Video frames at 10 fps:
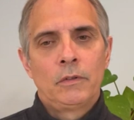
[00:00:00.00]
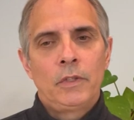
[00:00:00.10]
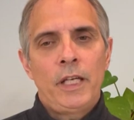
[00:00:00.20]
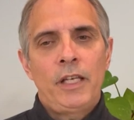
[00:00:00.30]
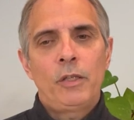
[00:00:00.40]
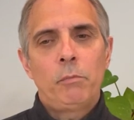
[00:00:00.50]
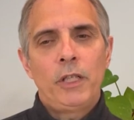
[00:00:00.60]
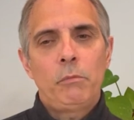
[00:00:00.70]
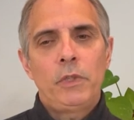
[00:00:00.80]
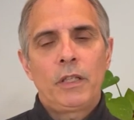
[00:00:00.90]
And it
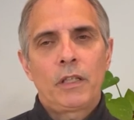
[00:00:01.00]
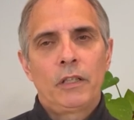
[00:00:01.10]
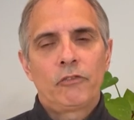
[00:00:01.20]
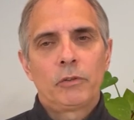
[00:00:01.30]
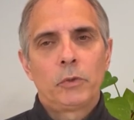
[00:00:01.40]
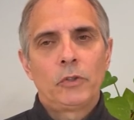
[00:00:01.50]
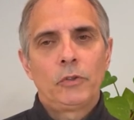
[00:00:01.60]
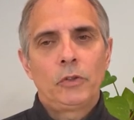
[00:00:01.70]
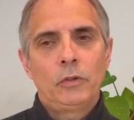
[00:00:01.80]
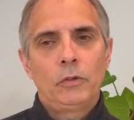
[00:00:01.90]
may be comfortable
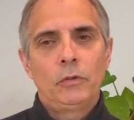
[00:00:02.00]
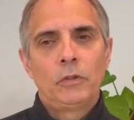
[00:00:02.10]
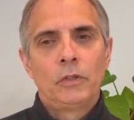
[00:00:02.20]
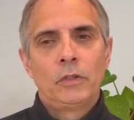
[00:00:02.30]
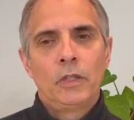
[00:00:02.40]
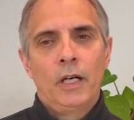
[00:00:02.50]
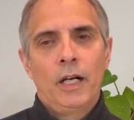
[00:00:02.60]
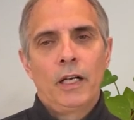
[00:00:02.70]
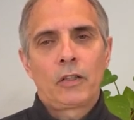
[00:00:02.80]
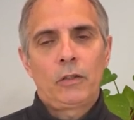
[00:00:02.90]
to
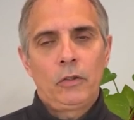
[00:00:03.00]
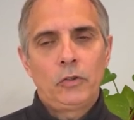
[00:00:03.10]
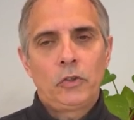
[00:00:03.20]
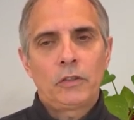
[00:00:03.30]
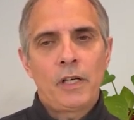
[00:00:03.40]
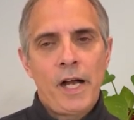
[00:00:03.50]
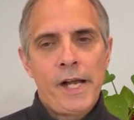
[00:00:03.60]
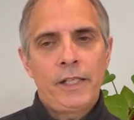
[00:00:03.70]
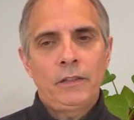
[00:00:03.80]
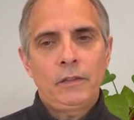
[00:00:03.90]
close your
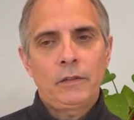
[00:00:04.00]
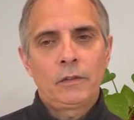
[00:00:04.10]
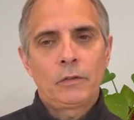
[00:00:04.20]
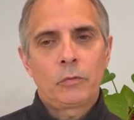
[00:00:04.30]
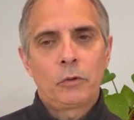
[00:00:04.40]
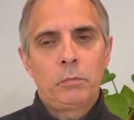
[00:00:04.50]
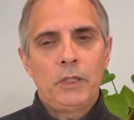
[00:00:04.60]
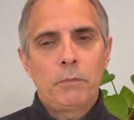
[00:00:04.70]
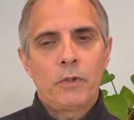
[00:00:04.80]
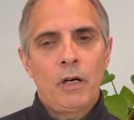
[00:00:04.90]
eyes. It's where
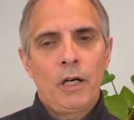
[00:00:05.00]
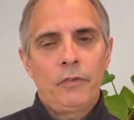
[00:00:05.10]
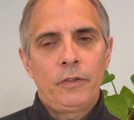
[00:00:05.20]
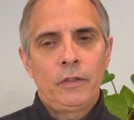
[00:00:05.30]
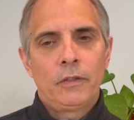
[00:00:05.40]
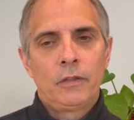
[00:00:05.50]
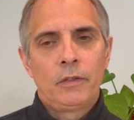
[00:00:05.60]
people often